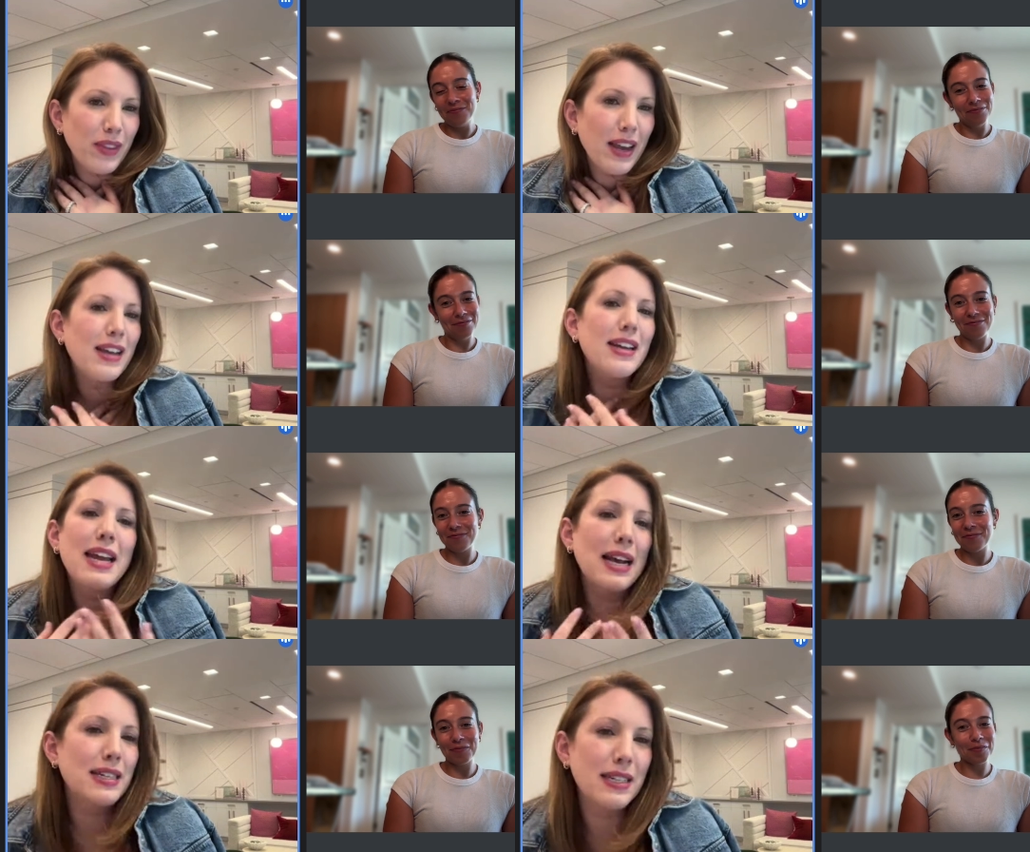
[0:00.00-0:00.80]
Speaker 1: like
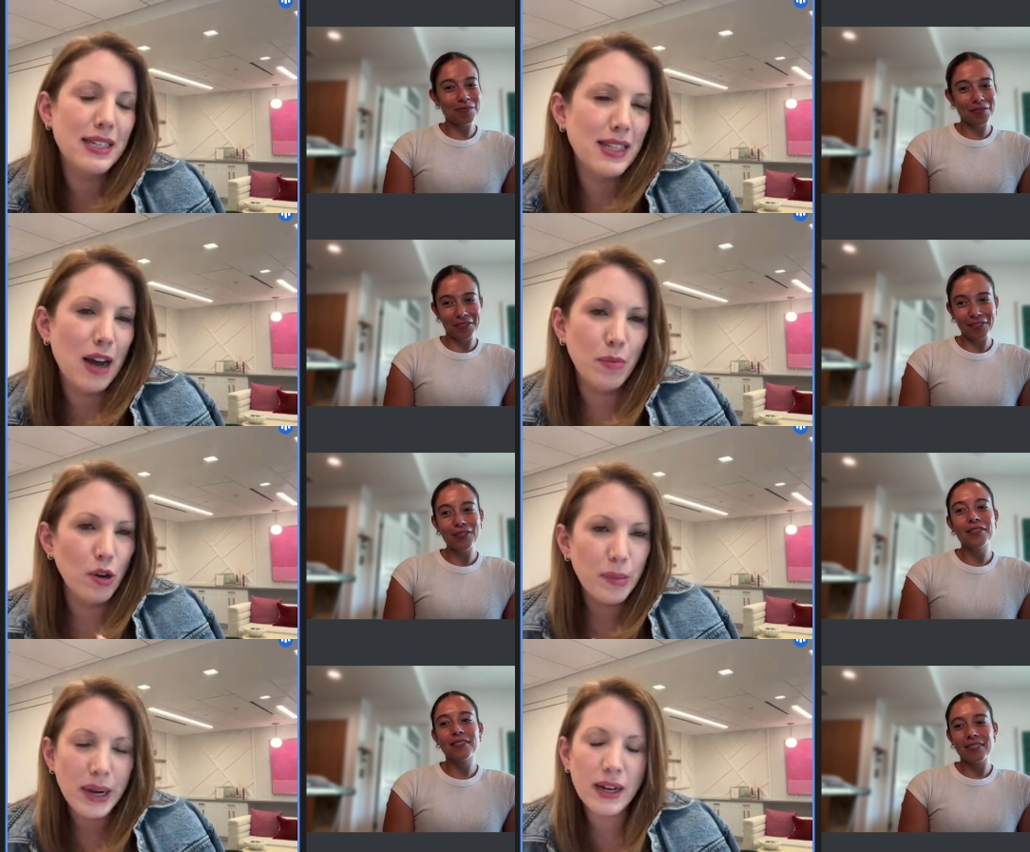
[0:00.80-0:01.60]
connected to that
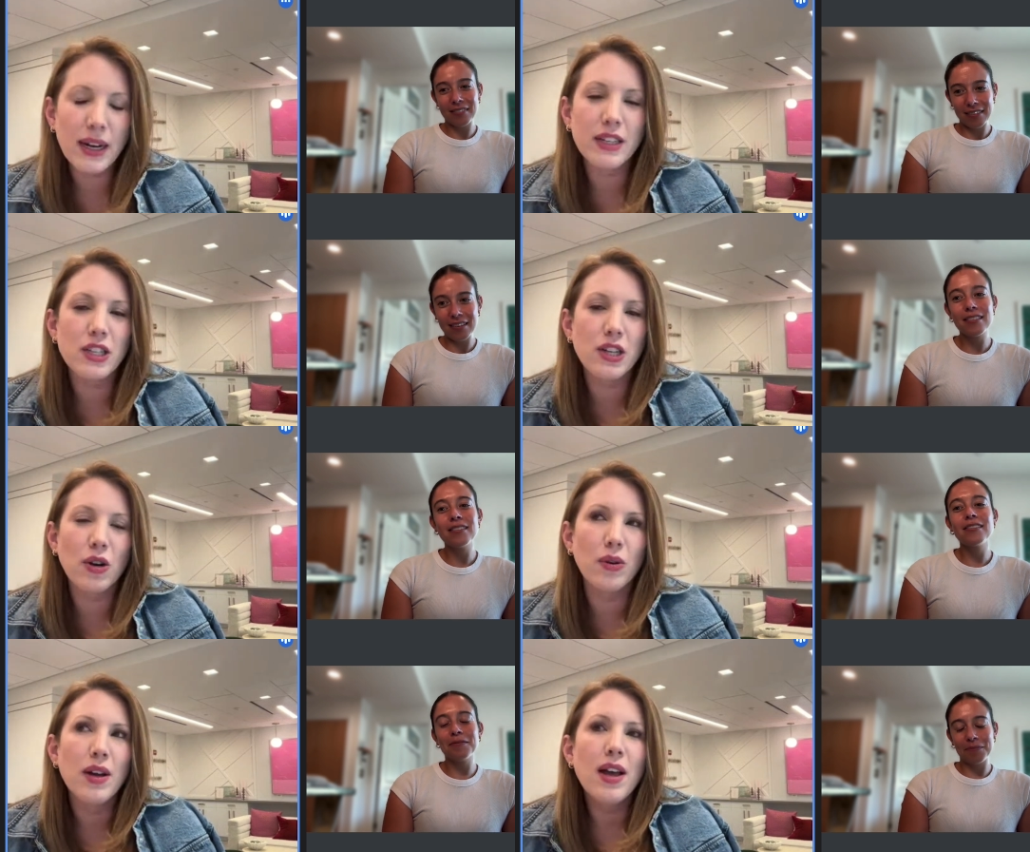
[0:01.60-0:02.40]
moment. And
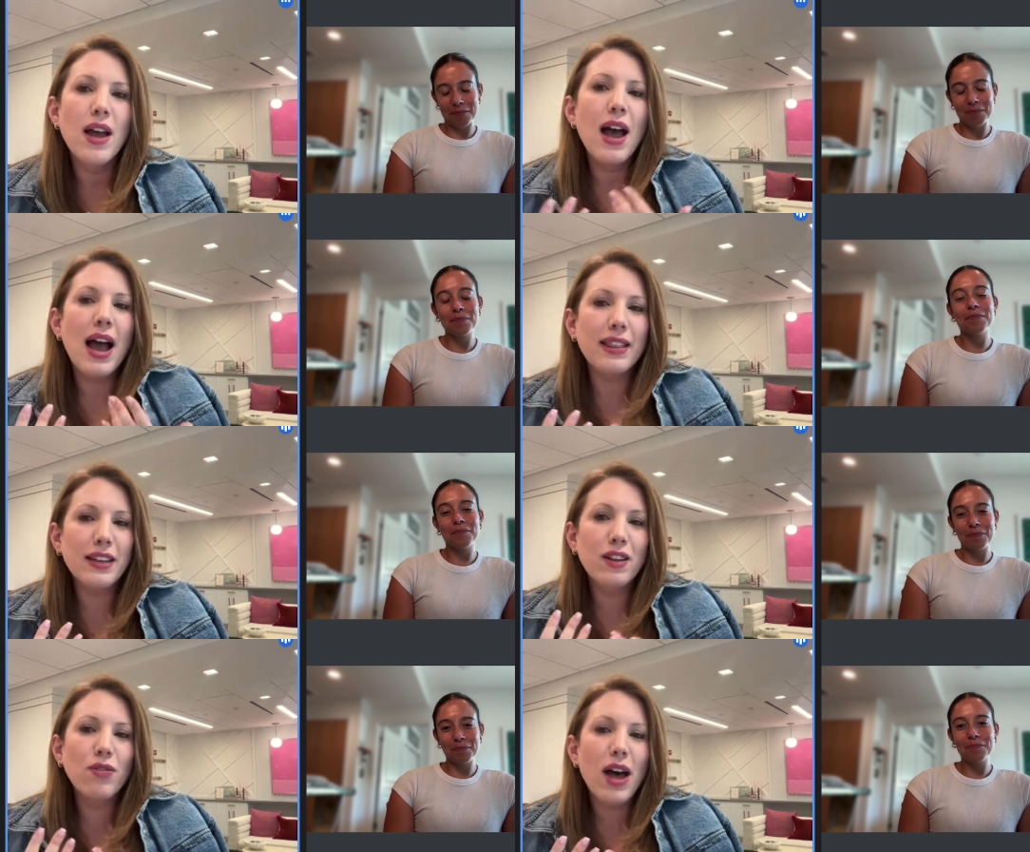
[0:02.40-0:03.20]
so I
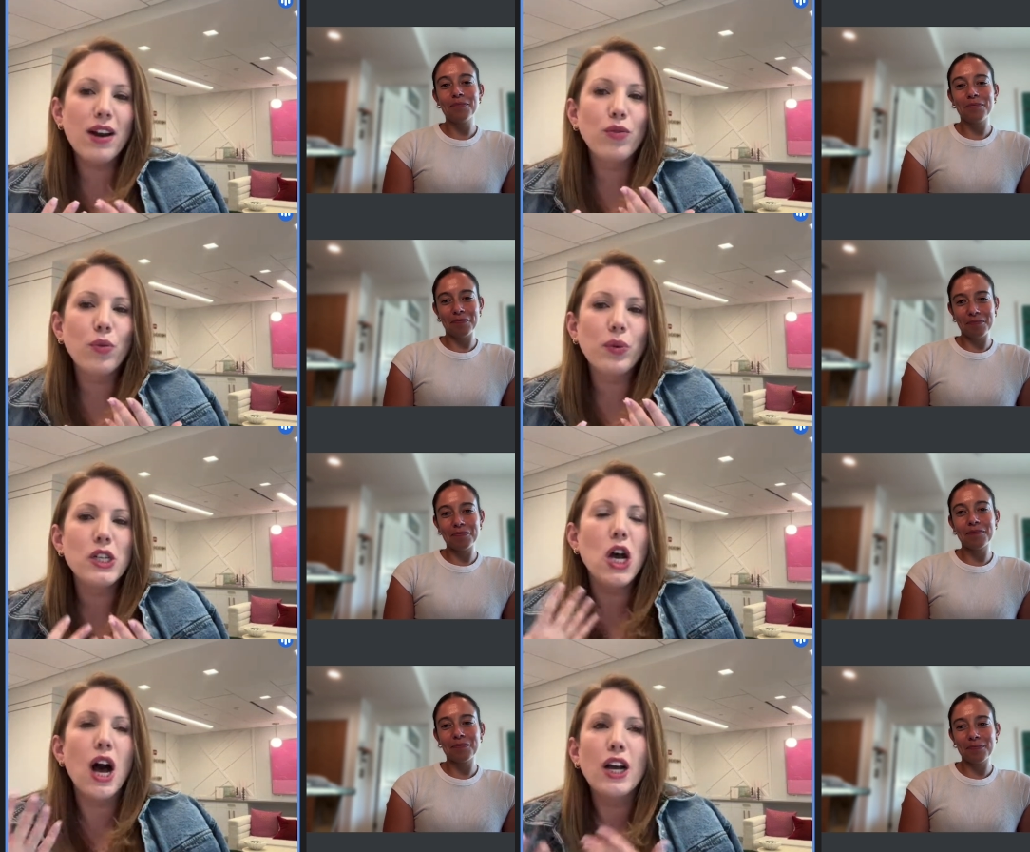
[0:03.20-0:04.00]
think a lot of,
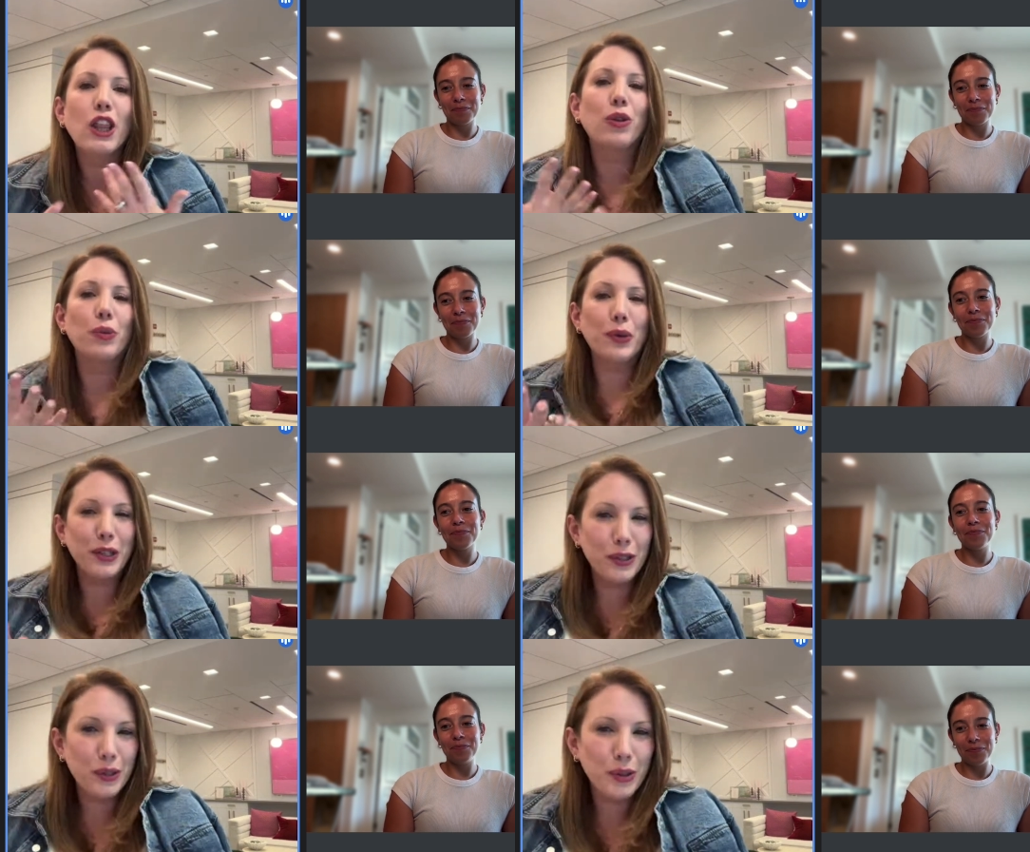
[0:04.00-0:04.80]
we talk
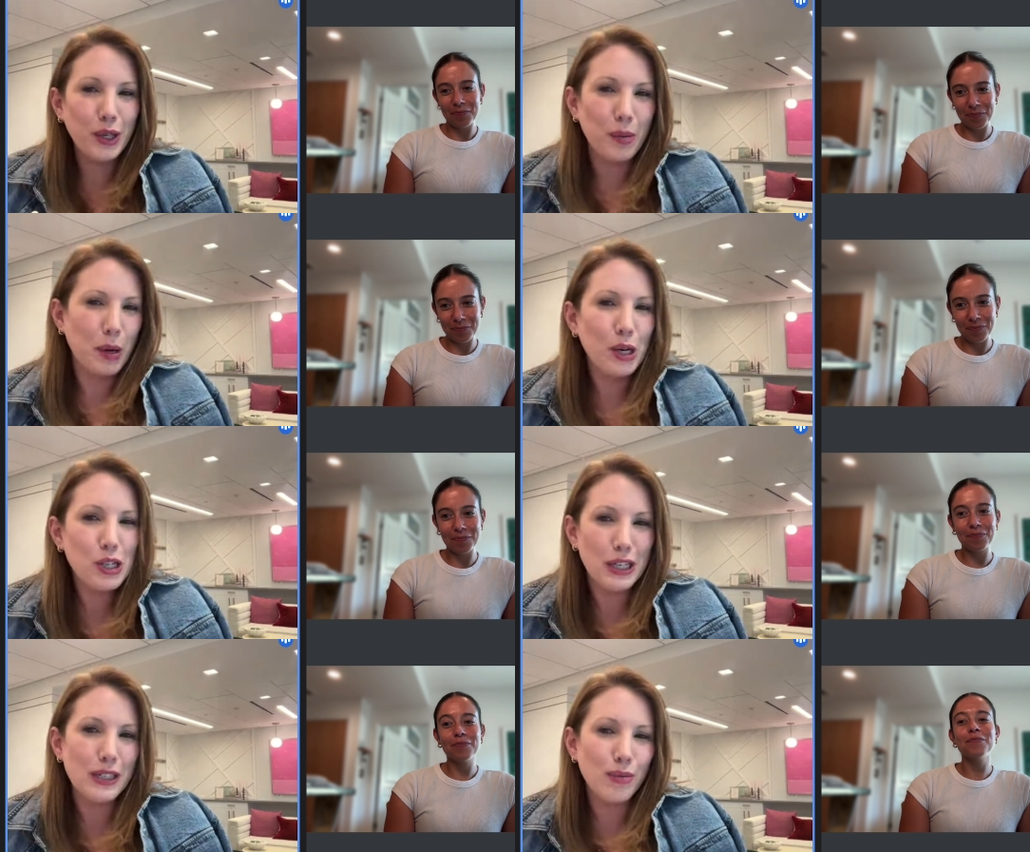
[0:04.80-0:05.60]
through your
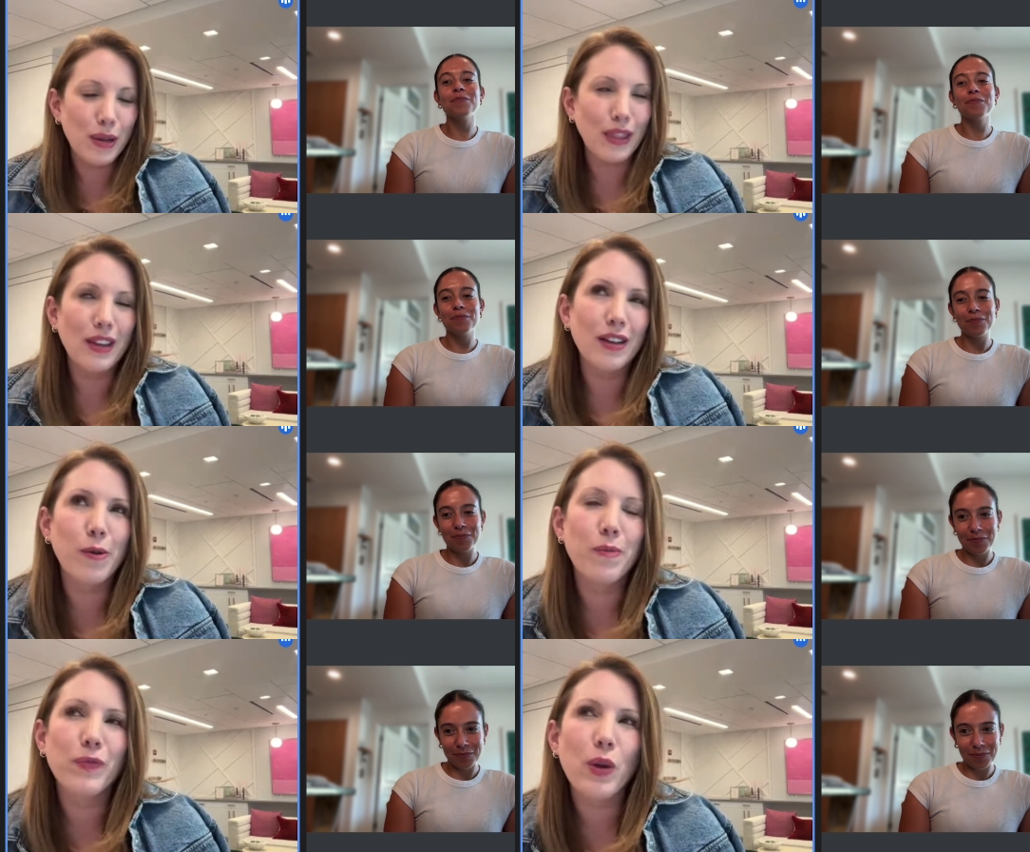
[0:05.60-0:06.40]
purchase with
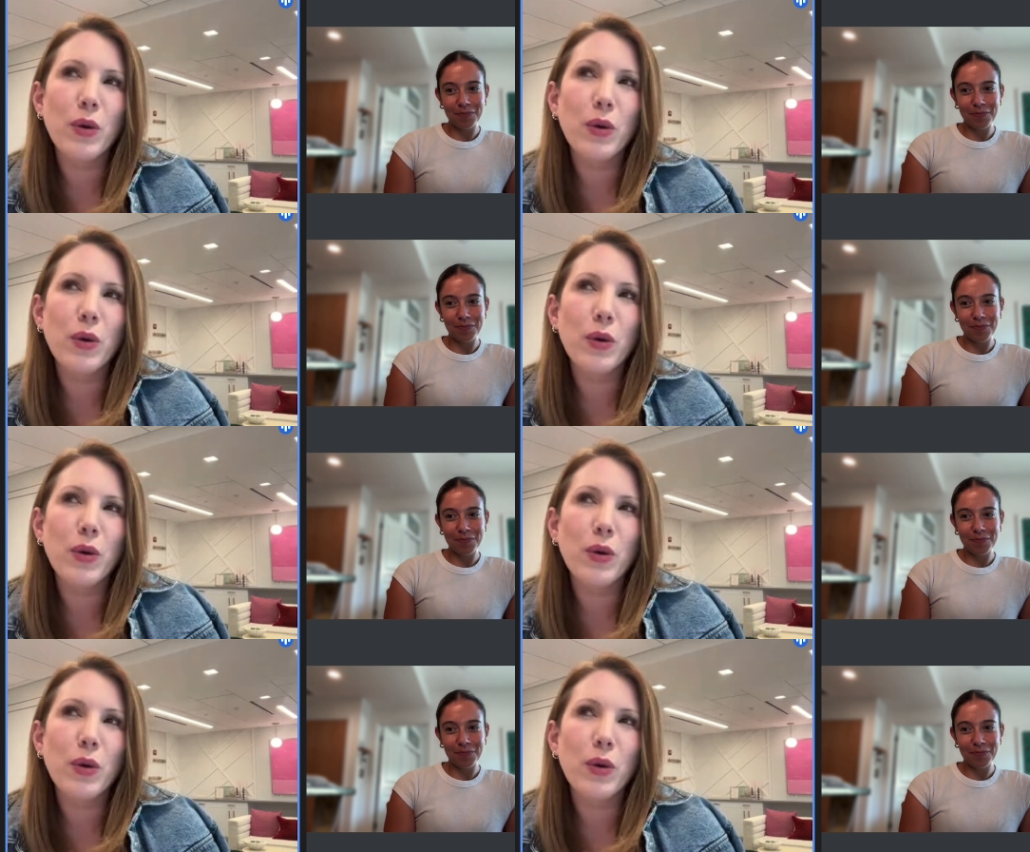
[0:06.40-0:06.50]
you,